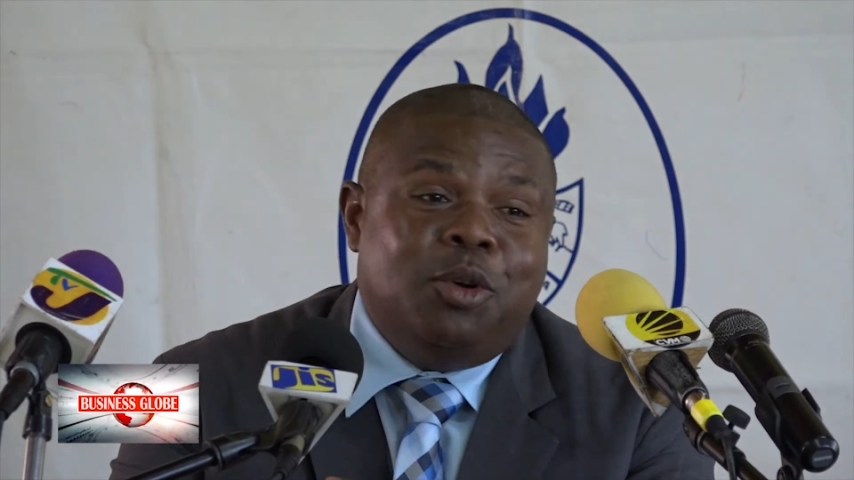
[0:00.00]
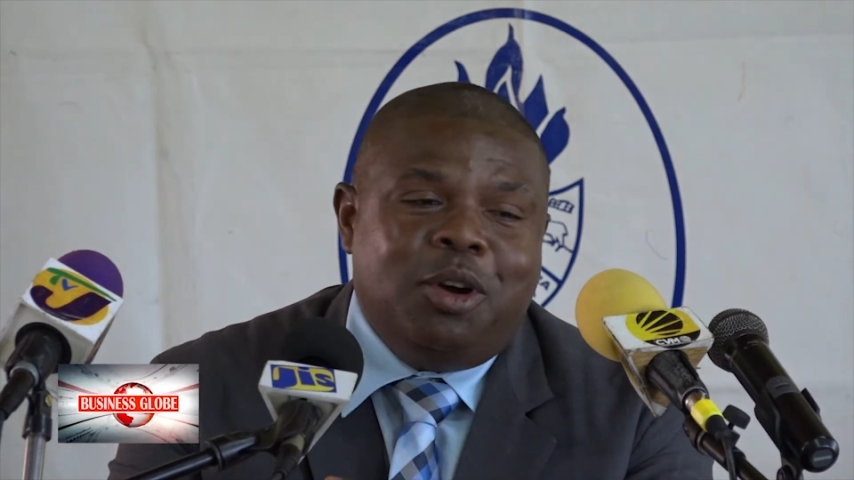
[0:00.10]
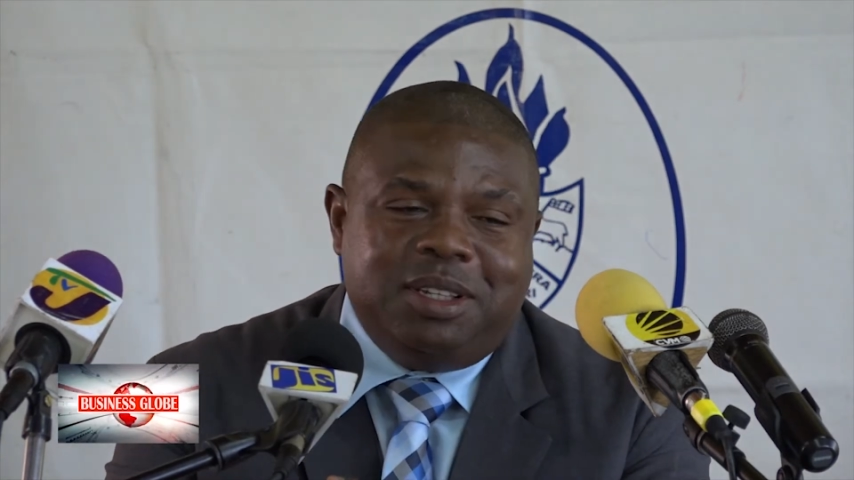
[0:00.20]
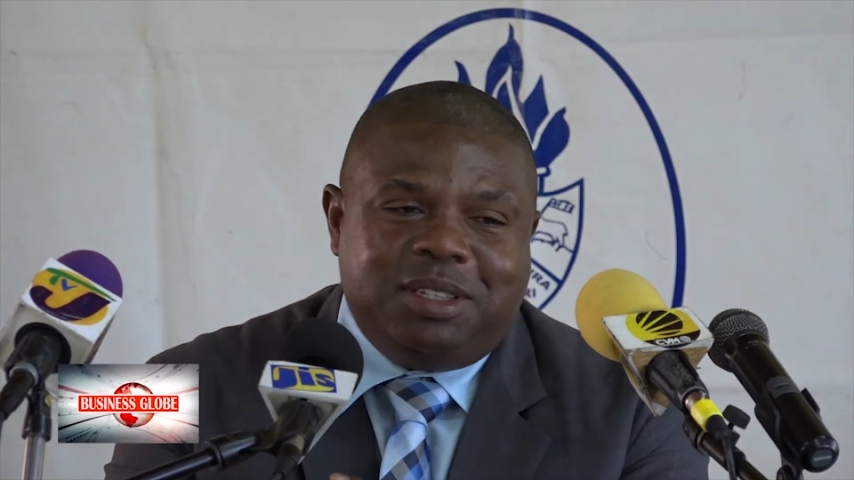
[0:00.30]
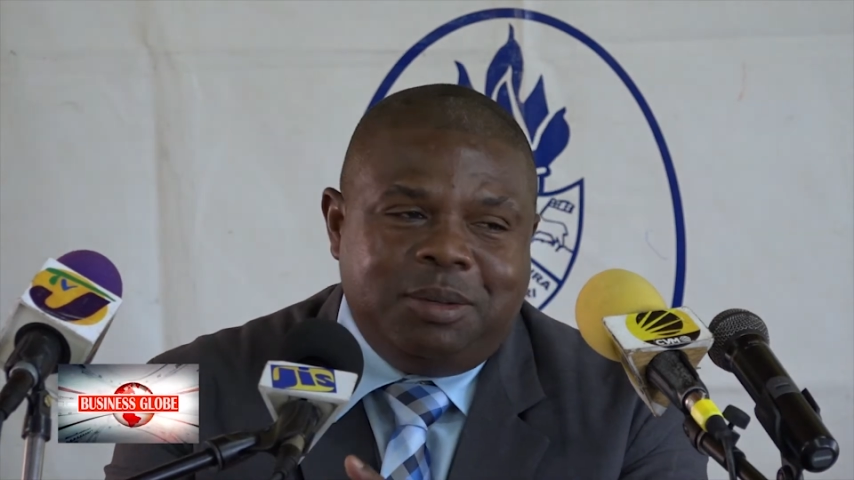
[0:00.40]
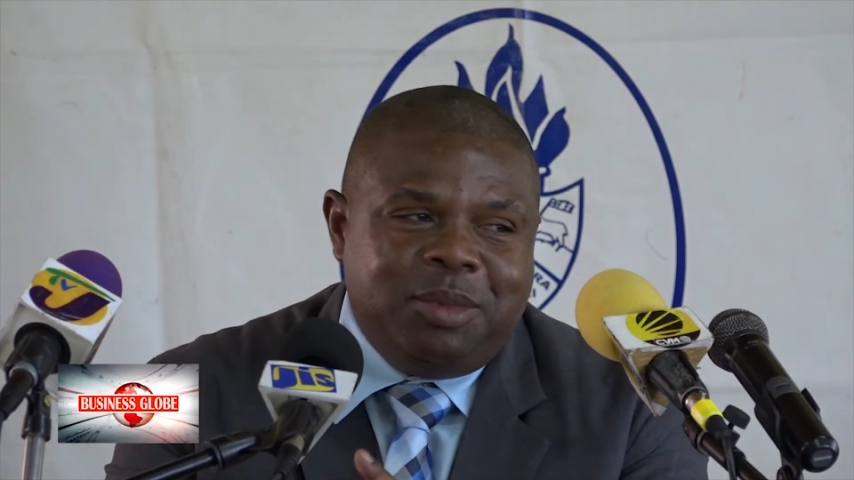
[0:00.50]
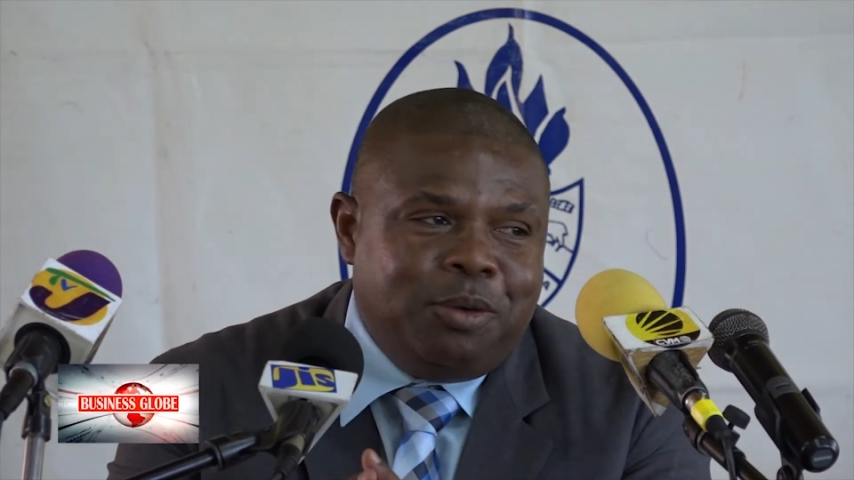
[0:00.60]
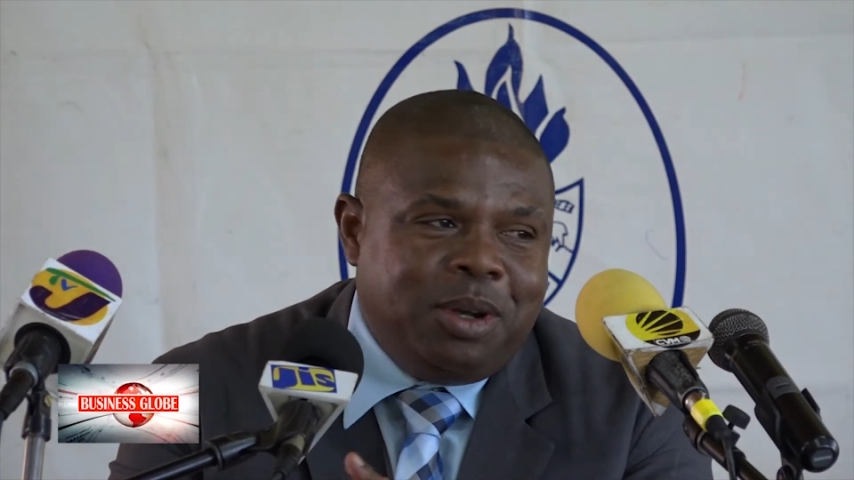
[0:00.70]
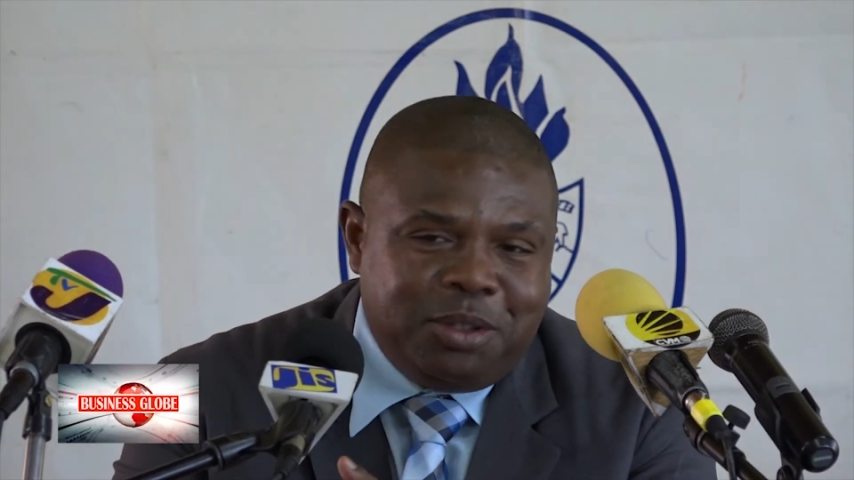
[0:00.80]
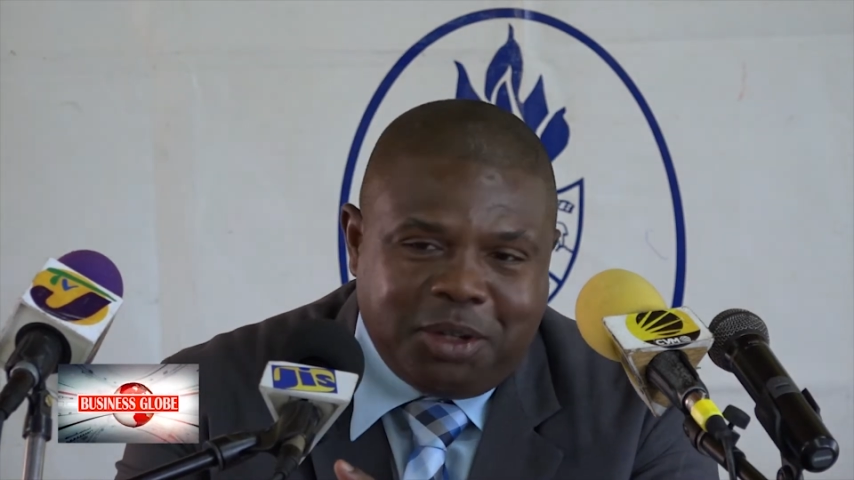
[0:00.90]
Boys team that
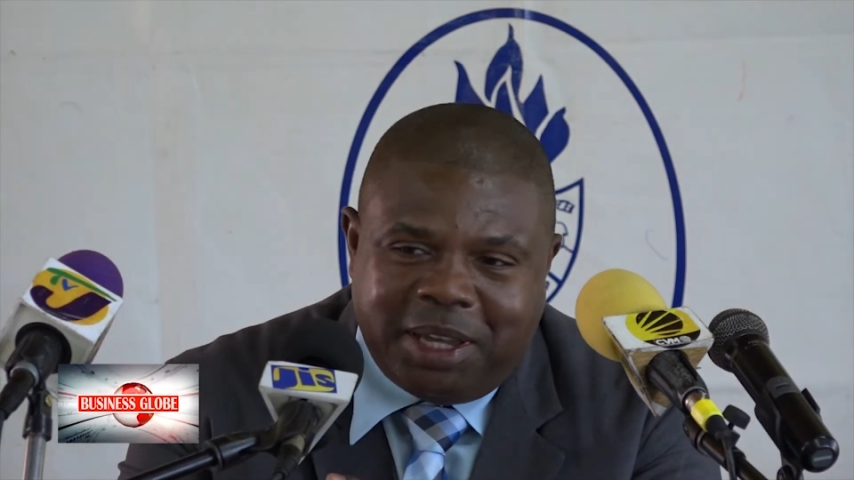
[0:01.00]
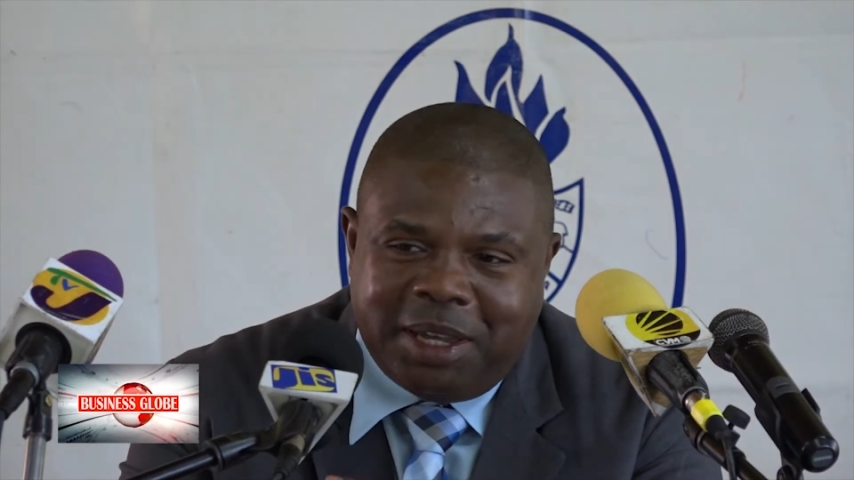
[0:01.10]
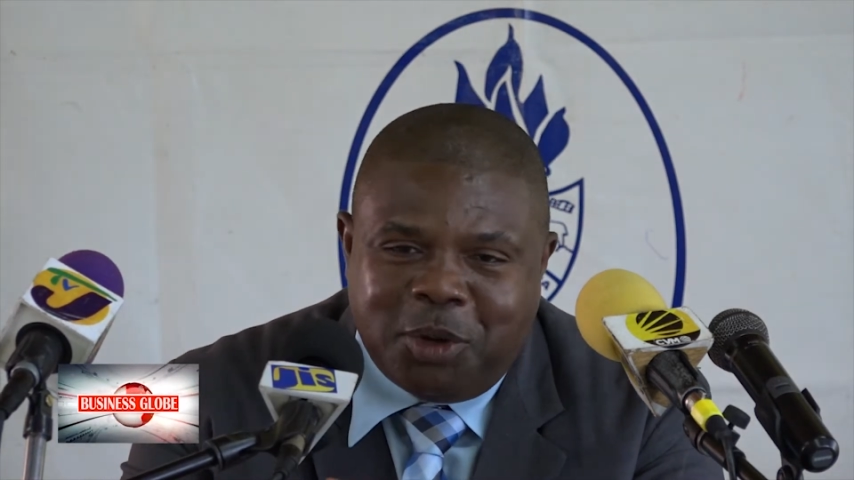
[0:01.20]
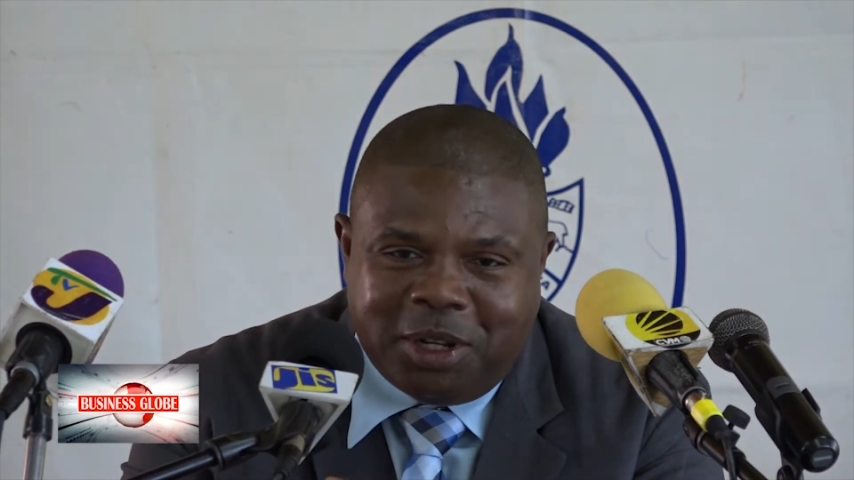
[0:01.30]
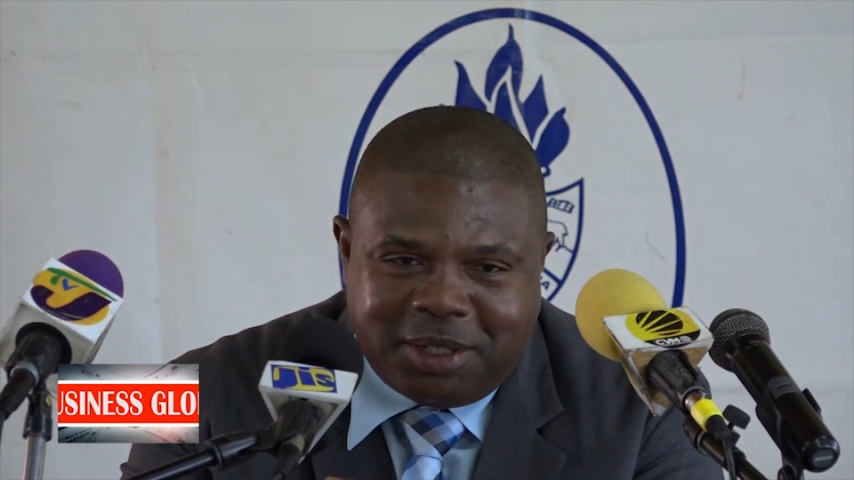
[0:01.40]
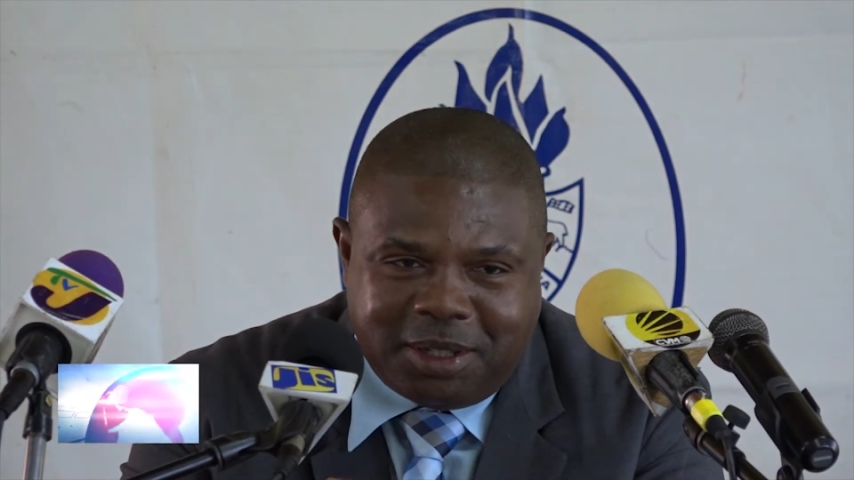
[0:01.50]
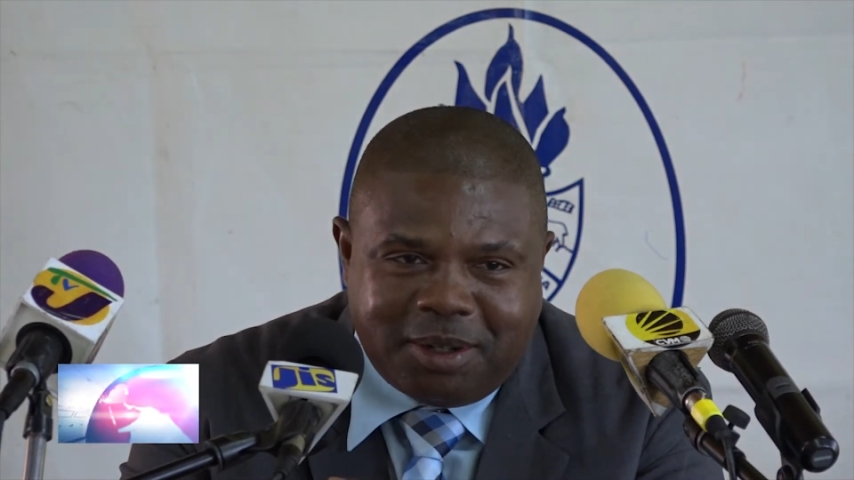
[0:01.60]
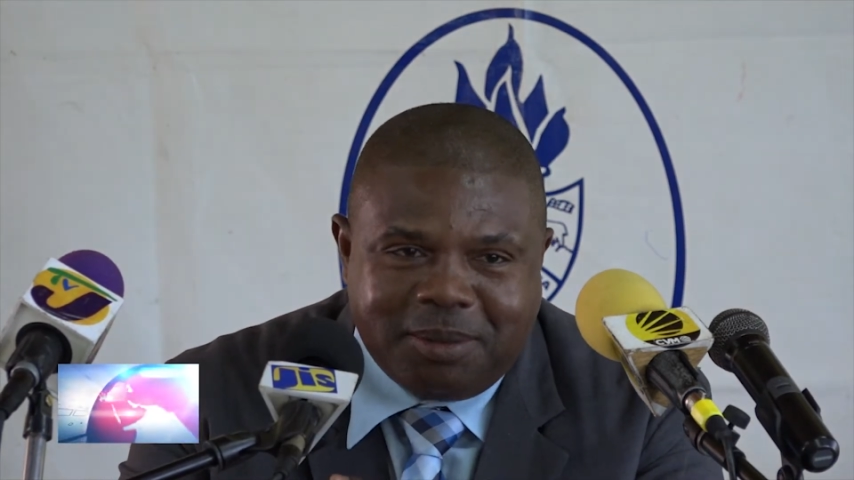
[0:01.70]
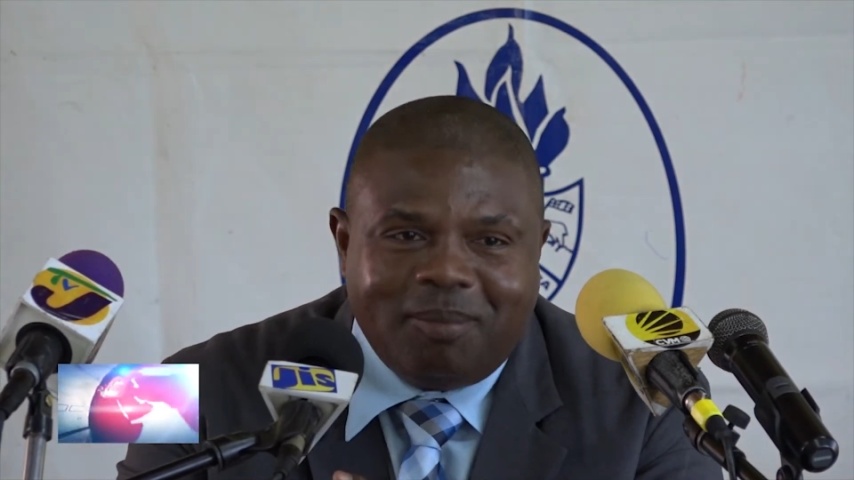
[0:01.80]
went to Cayman. So